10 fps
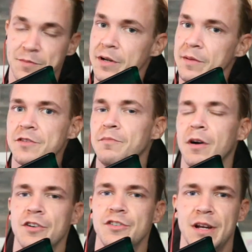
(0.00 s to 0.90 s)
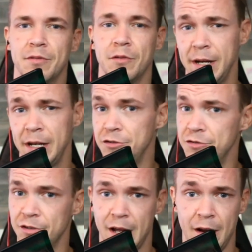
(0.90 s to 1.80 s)
much March, April, May, June,
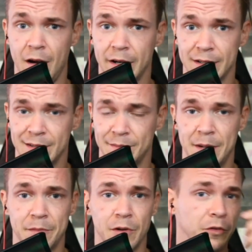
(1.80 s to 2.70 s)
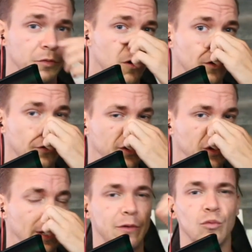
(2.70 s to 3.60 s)
July, August, September. Those were all still
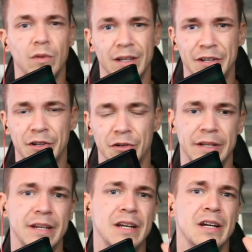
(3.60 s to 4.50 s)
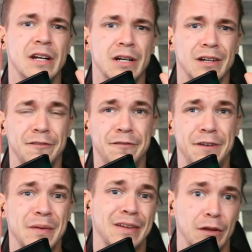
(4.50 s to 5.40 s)
like really early,
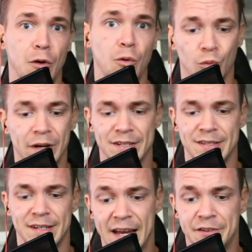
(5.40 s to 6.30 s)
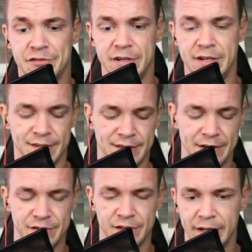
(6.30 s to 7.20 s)
very low risk entries,
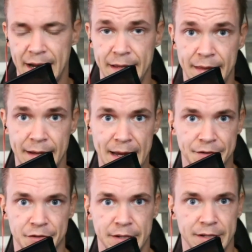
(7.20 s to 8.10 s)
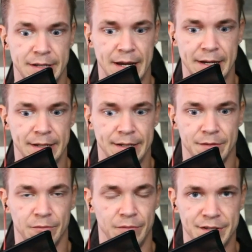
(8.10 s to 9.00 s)
essentially. Anything entering today is
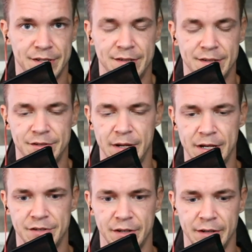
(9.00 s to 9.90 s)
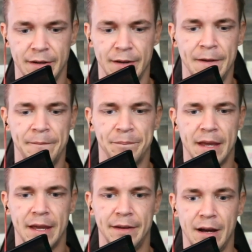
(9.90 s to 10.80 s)
a risky situation.
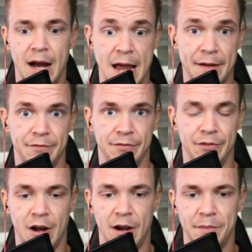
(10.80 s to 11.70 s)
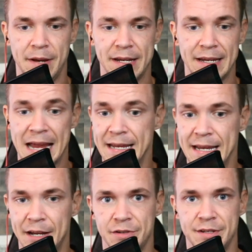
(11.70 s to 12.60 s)
And I have not been making any
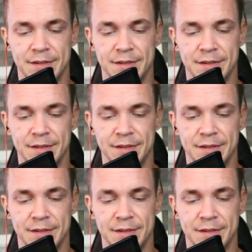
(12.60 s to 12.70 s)
entries